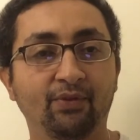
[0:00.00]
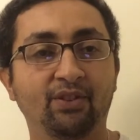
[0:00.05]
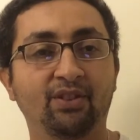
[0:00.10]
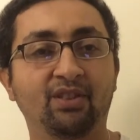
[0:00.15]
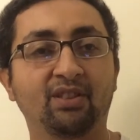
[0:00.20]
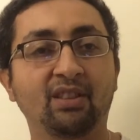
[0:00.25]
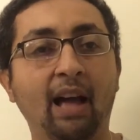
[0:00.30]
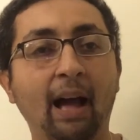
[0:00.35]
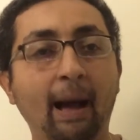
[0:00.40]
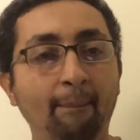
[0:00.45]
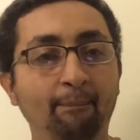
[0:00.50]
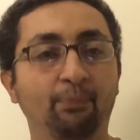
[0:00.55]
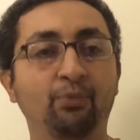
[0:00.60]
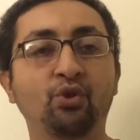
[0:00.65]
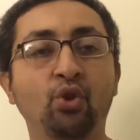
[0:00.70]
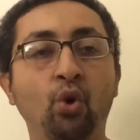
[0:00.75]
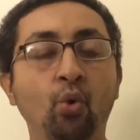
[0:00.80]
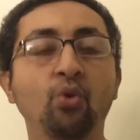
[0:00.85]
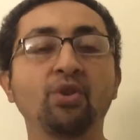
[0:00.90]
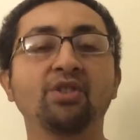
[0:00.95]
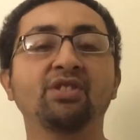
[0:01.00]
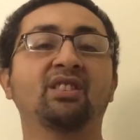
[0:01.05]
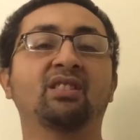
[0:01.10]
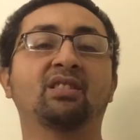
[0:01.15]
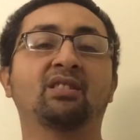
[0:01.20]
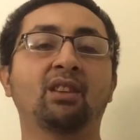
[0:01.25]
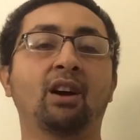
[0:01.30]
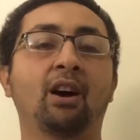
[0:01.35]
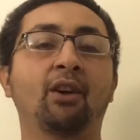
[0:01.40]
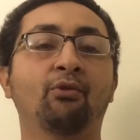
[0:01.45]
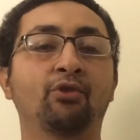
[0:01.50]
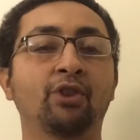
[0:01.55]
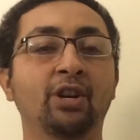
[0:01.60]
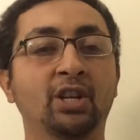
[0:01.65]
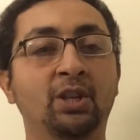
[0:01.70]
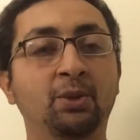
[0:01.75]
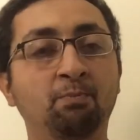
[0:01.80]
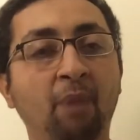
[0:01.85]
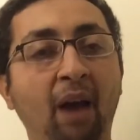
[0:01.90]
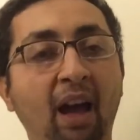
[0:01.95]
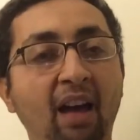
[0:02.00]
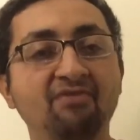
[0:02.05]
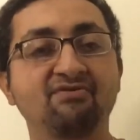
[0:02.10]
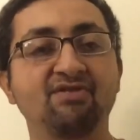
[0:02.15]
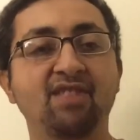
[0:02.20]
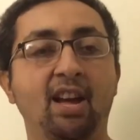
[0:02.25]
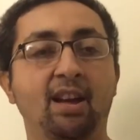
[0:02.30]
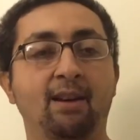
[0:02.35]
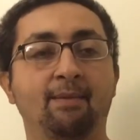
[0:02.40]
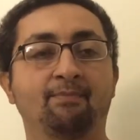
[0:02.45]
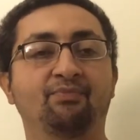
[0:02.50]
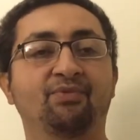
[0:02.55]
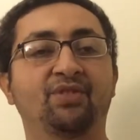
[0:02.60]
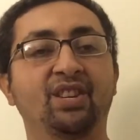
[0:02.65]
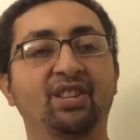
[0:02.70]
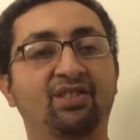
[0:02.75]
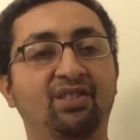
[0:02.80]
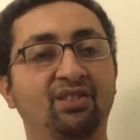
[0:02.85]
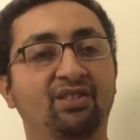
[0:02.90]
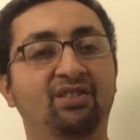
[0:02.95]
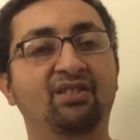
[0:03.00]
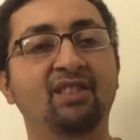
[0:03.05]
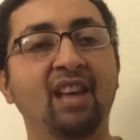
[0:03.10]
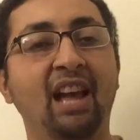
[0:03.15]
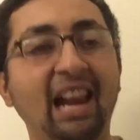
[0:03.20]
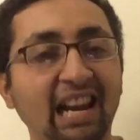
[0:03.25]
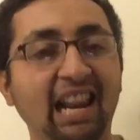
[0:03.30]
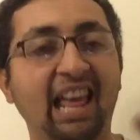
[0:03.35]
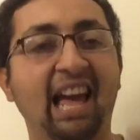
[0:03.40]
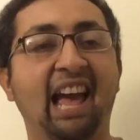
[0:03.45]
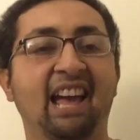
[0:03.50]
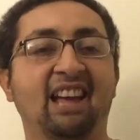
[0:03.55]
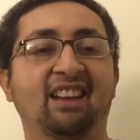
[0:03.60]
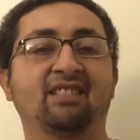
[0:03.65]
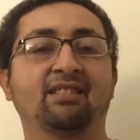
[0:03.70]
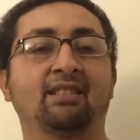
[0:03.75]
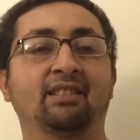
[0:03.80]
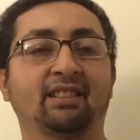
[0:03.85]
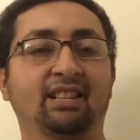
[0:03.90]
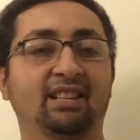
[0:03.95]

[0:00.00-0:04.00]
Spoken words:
Stop doing this stuff. Respect them. This is their land.